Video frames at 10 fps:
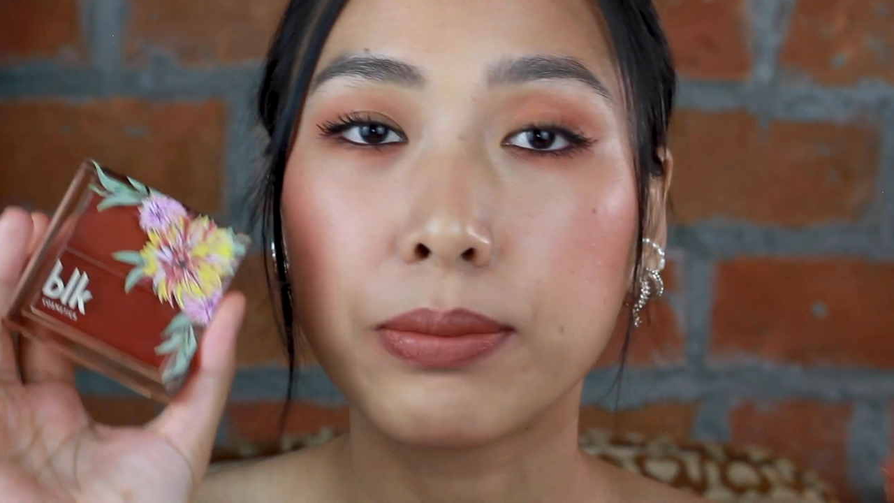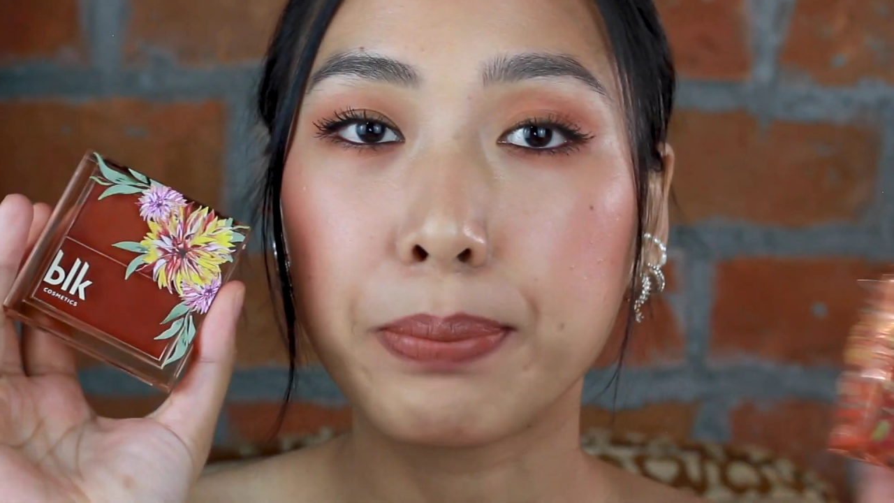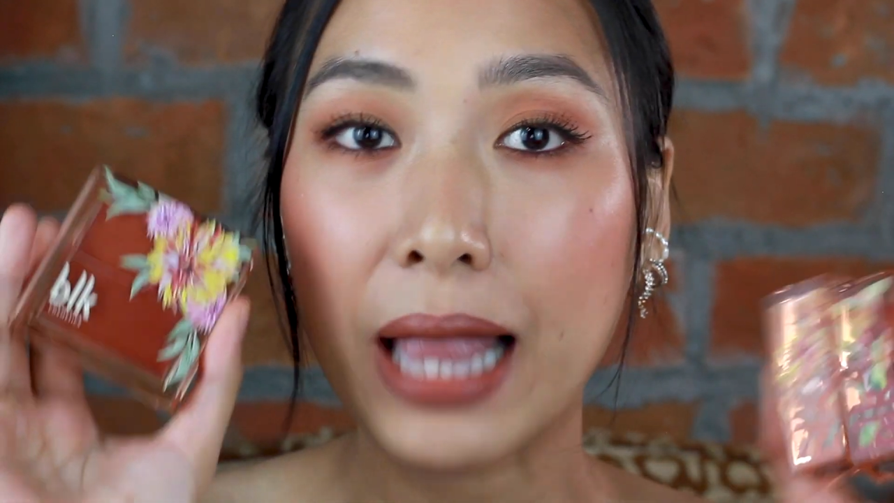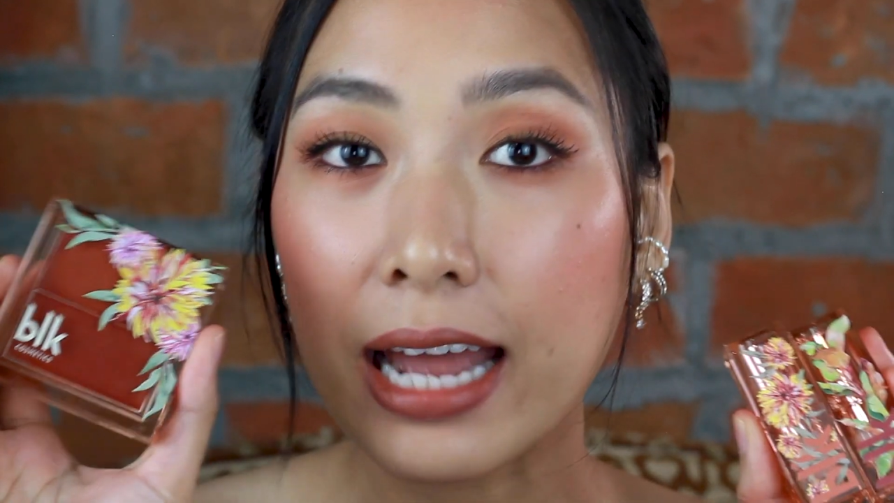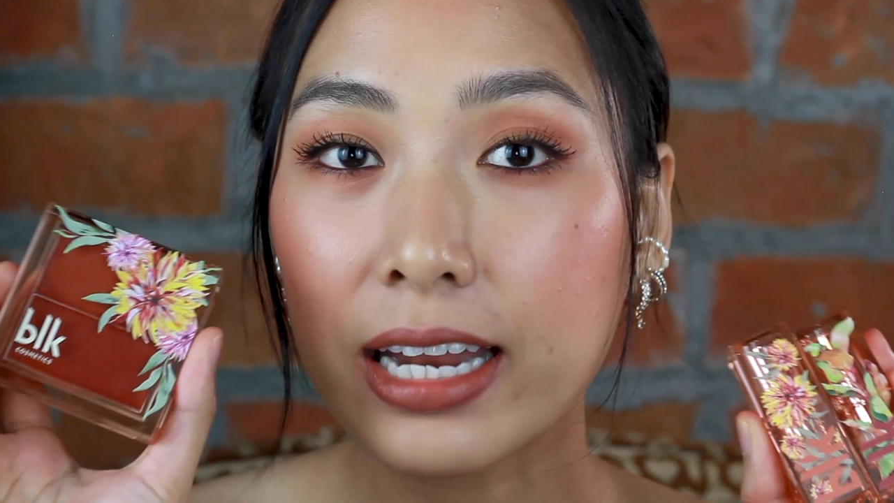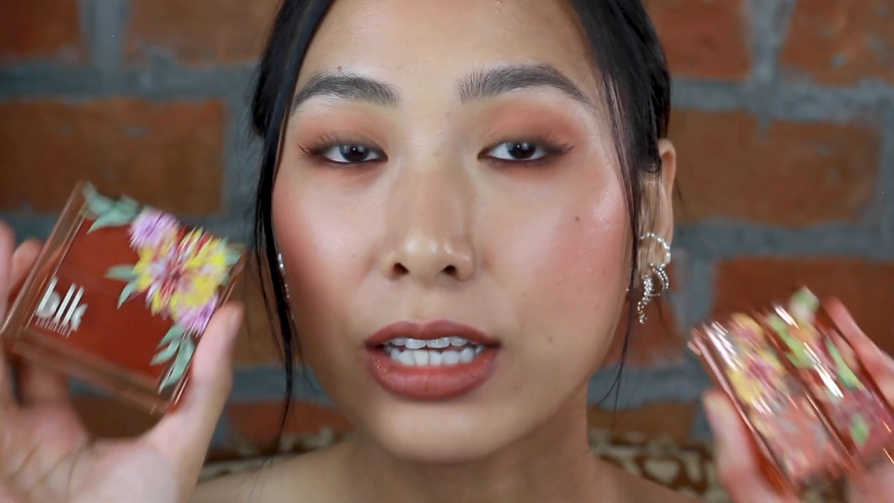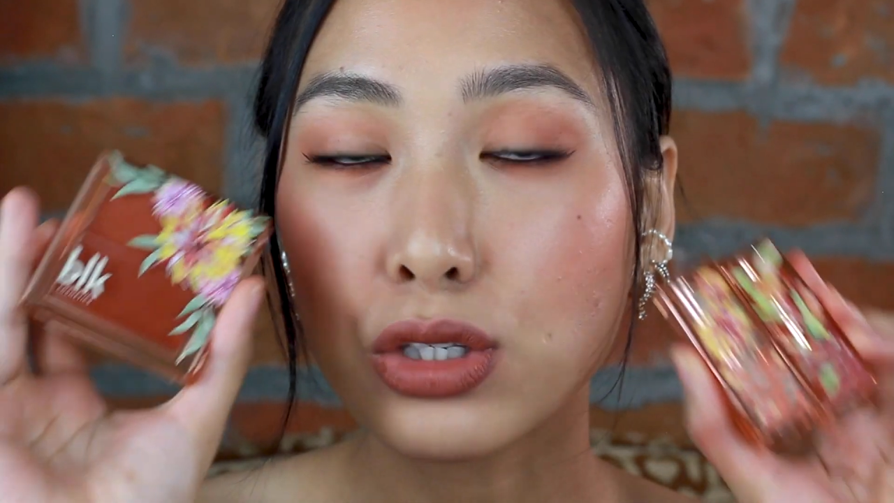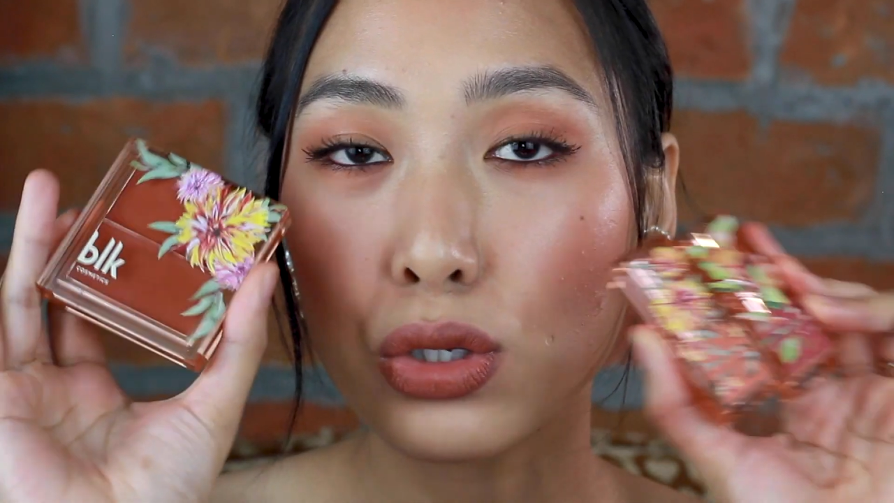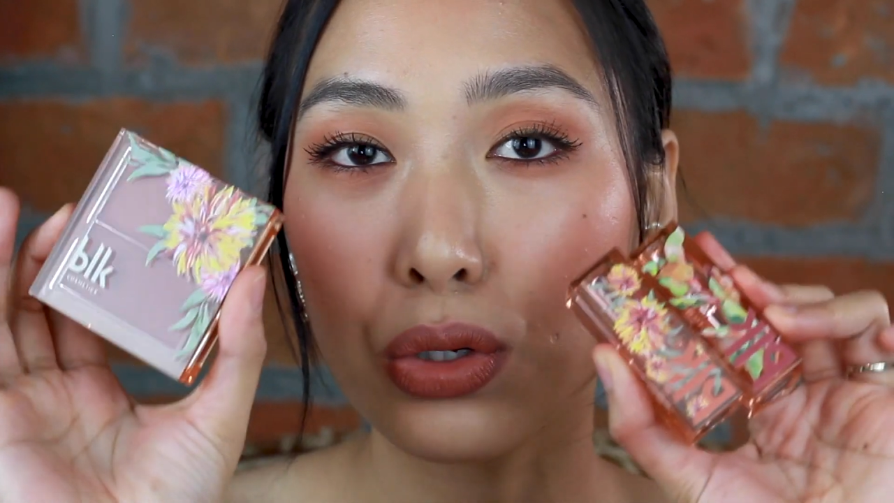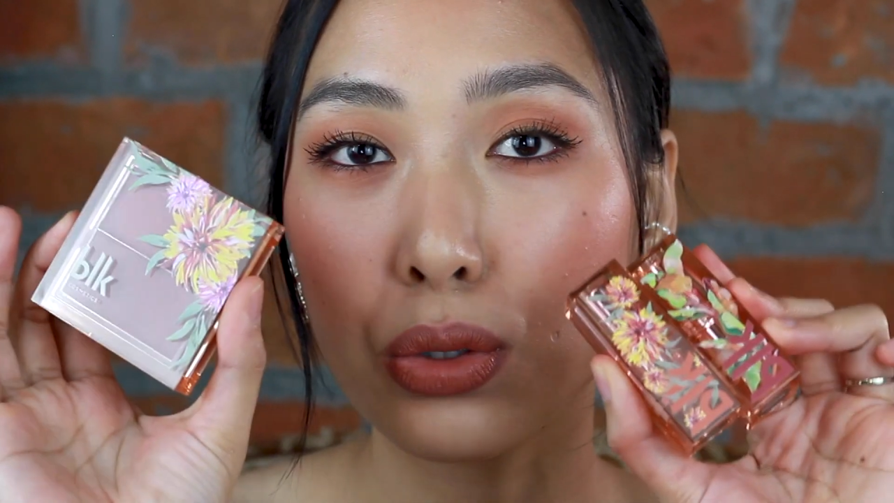planning
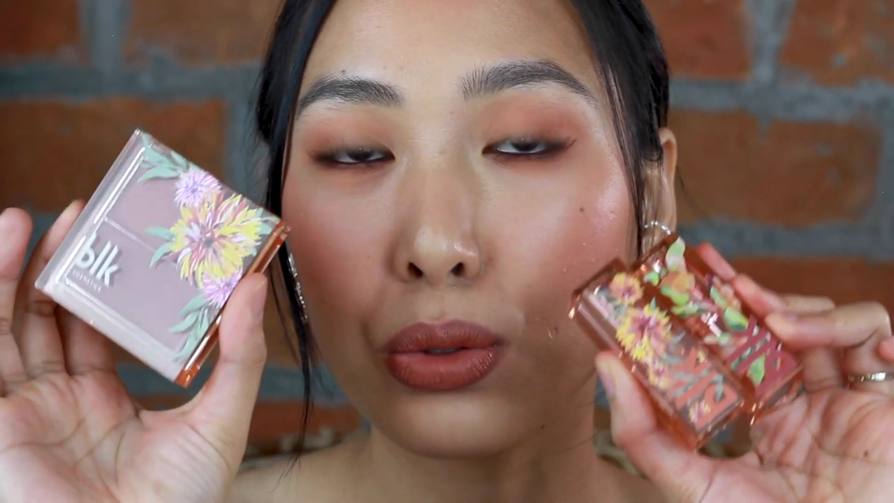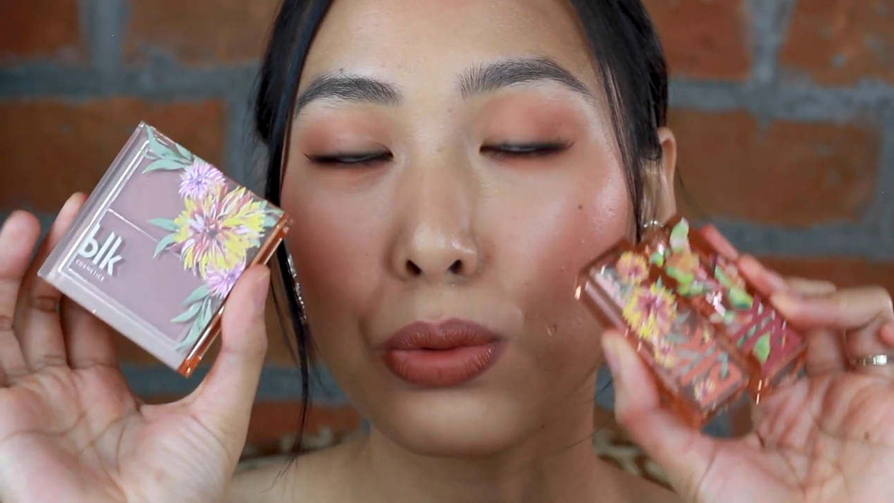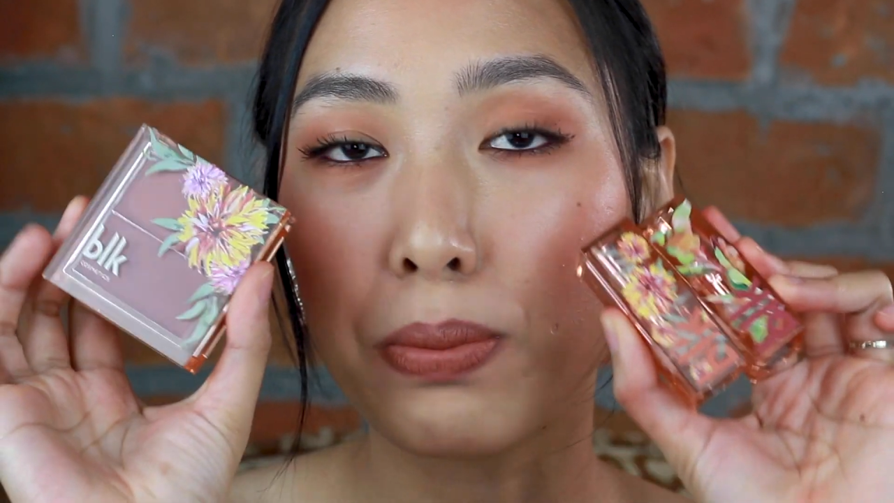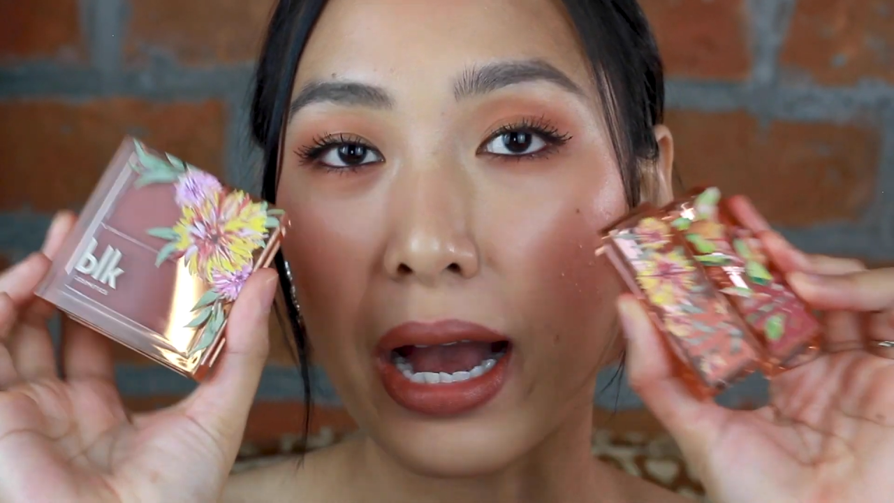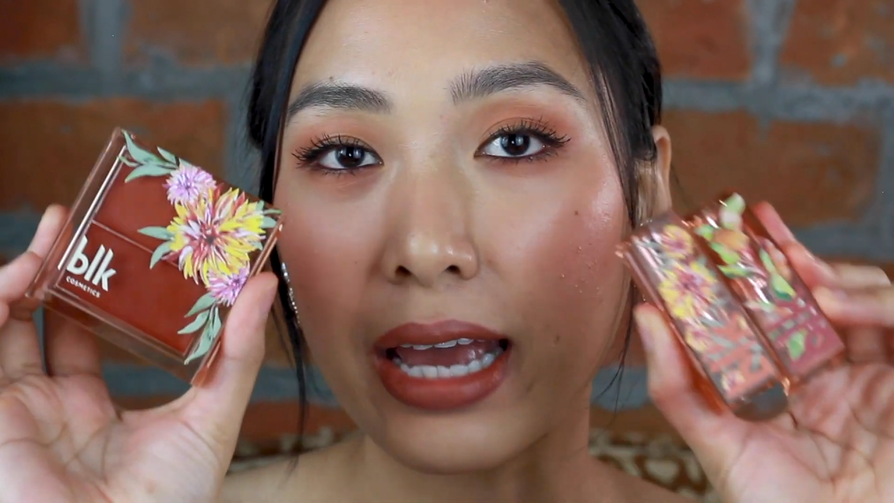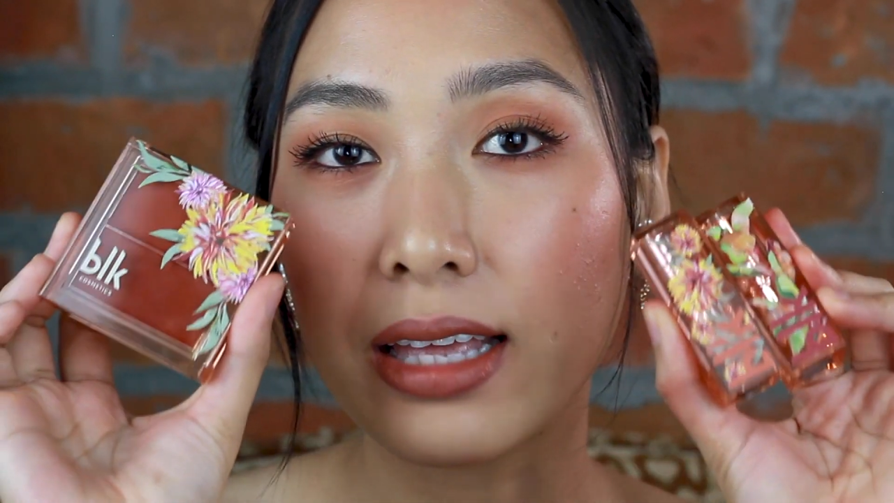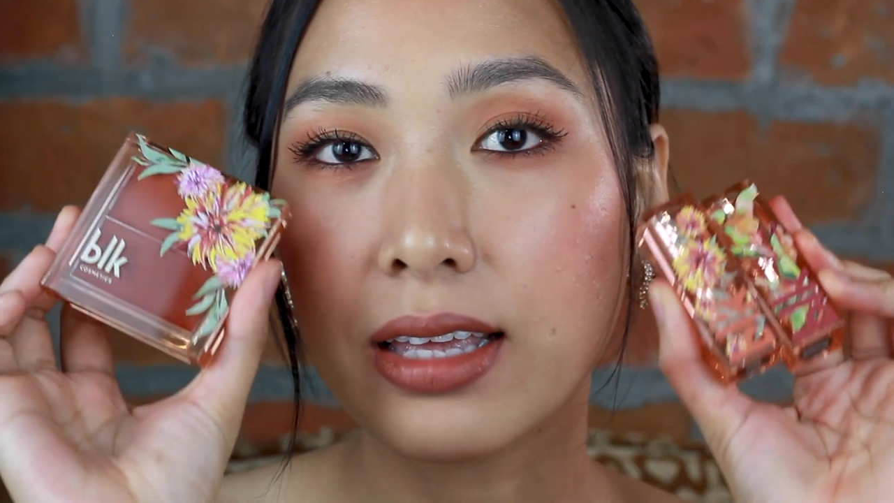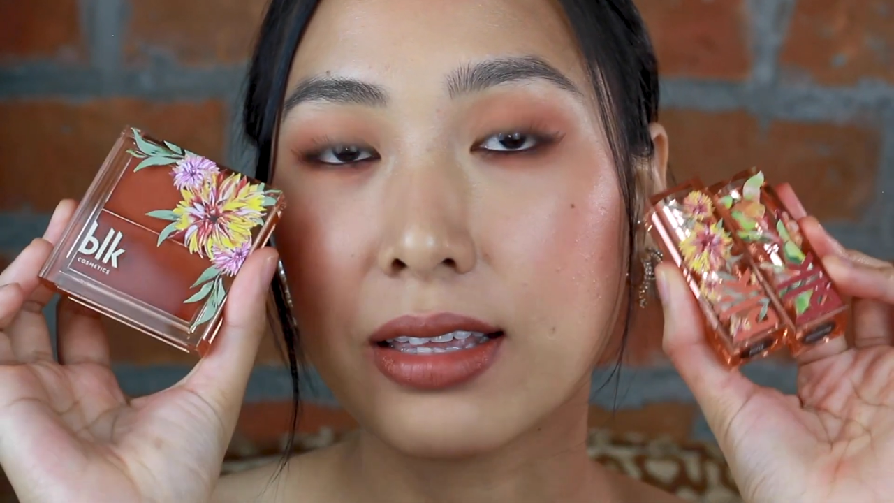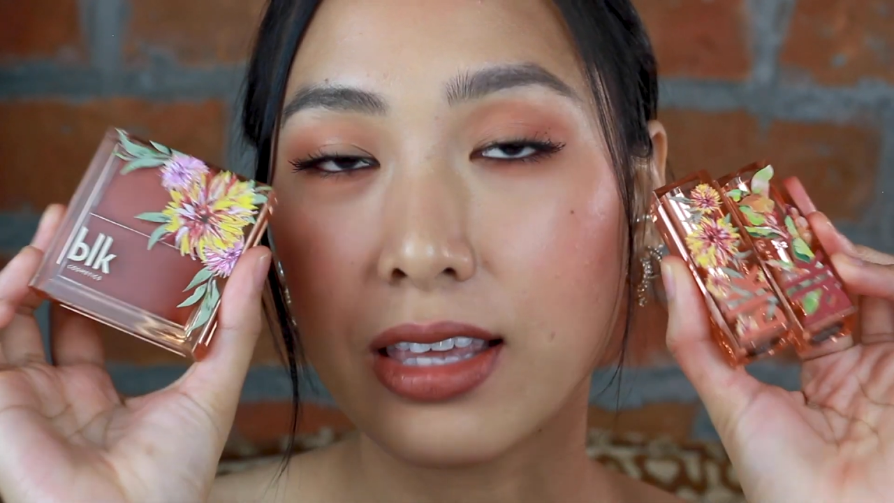to buy